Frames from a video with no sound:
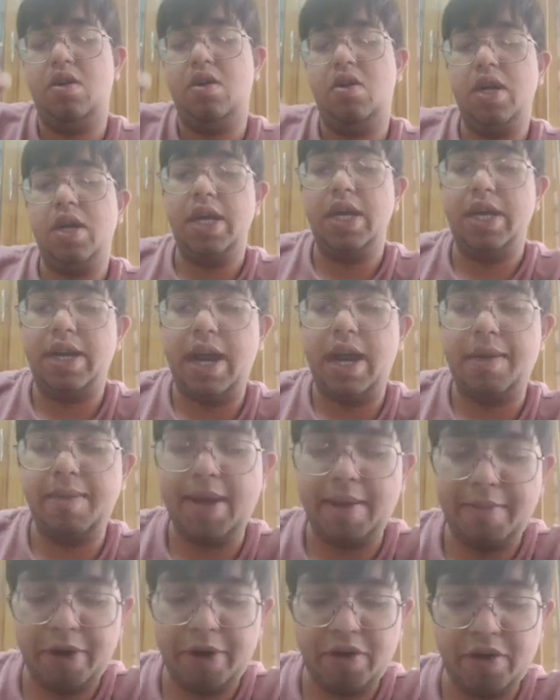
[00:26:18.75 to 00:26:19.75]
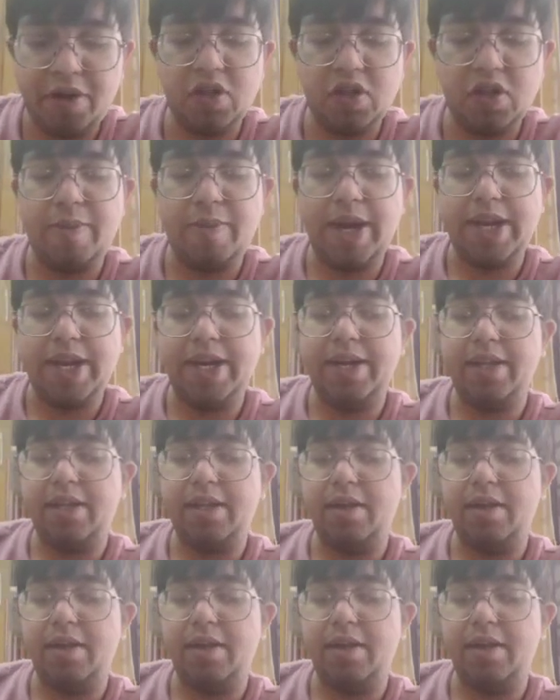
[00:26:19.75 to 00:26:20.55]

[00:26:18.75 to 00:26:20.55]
Okay, time gap between the somatic depth and